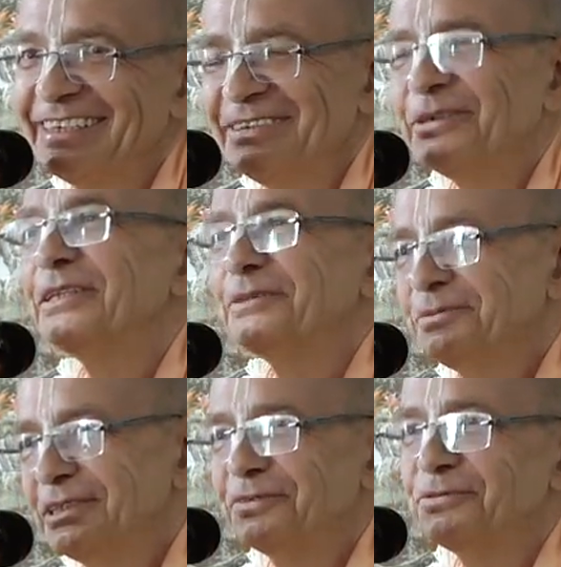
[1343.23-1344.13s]
Well,
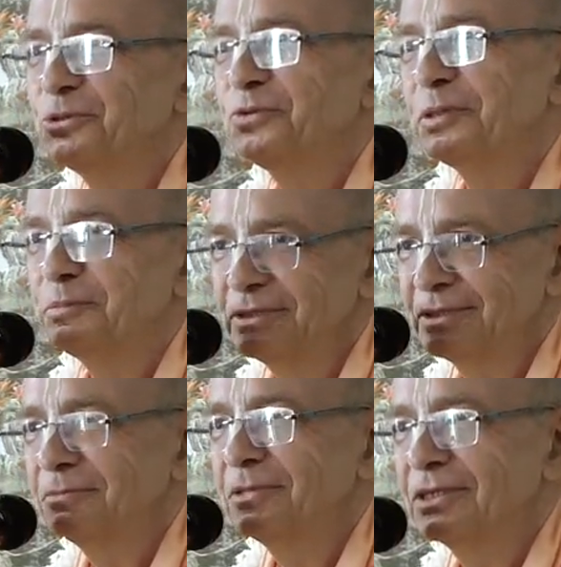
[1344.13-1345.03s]
we have two
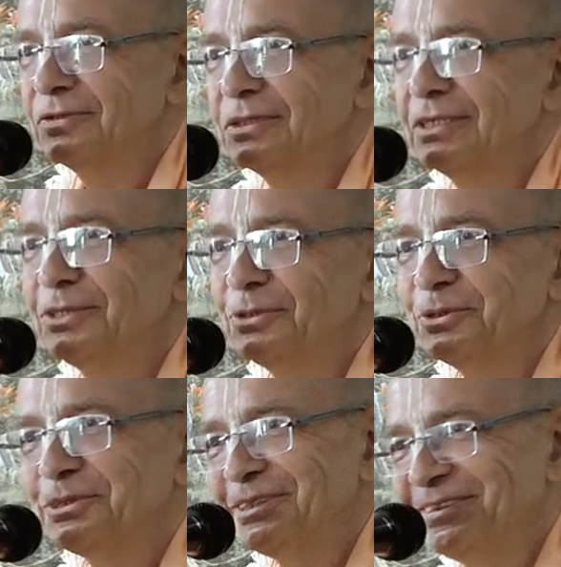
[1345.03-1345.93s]
weapons, Bhagavad Gita
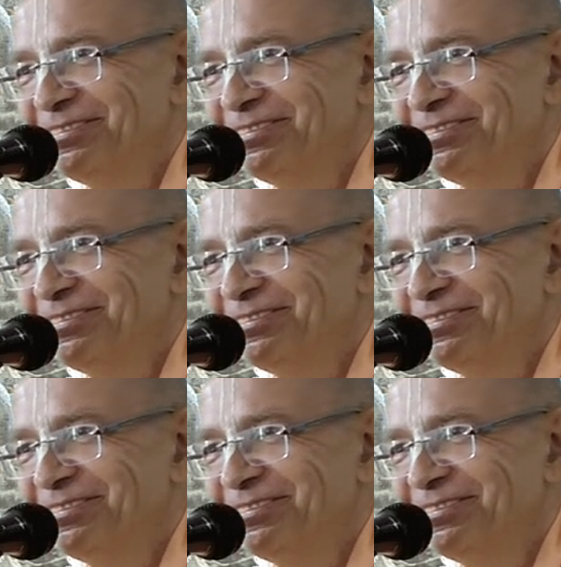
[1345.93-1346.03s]
also.